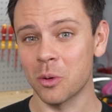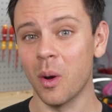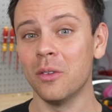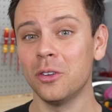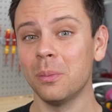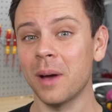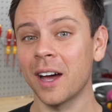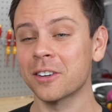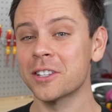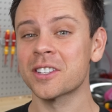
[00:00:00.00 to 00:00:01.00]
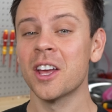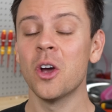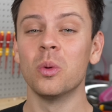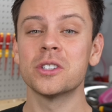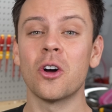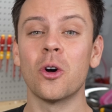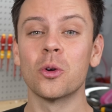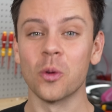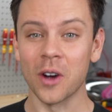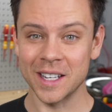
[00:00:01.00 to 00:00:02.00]
12 volt batteries was
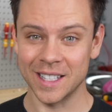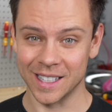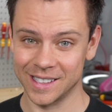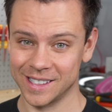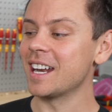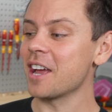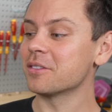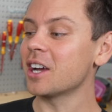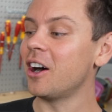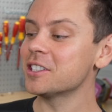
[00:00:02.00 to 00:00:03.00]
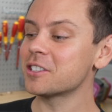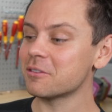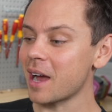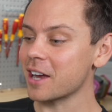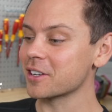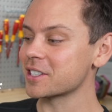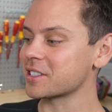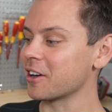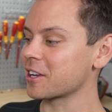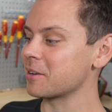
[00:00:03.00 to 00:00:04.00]
horrendous. And I have tons of batteries
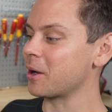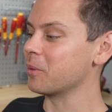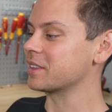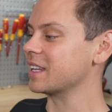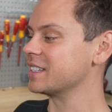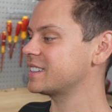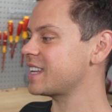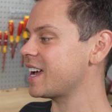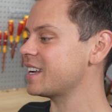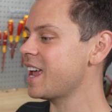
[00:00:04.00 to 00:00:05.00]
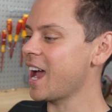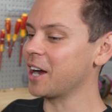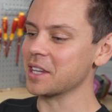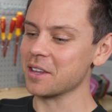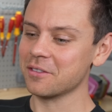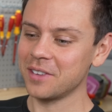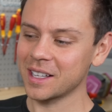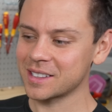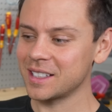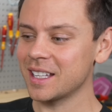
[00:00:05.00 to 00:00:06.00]
talking about what they said, how they
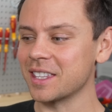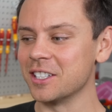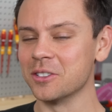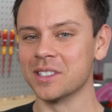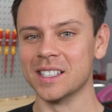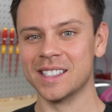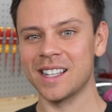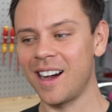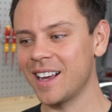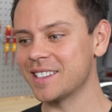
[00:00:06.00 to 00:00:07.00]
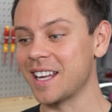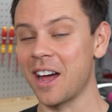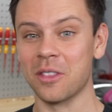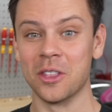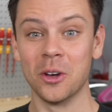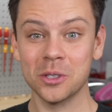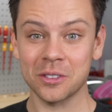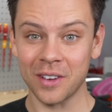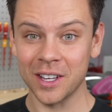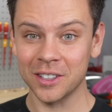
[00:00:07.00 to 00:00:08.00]
fixed it, the new designs, and how those
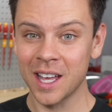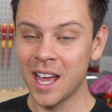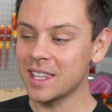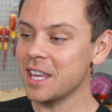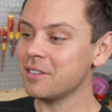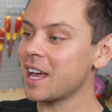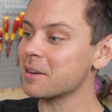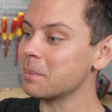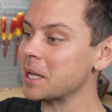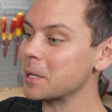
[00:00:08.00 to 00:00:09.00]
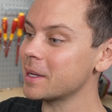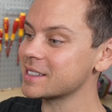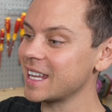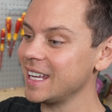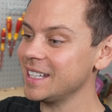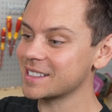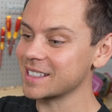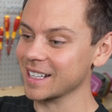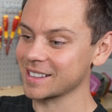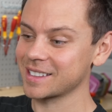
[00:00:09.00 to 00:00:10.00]
failed. They even had BMS heat
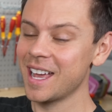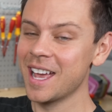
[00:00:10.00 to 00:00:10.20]
sinks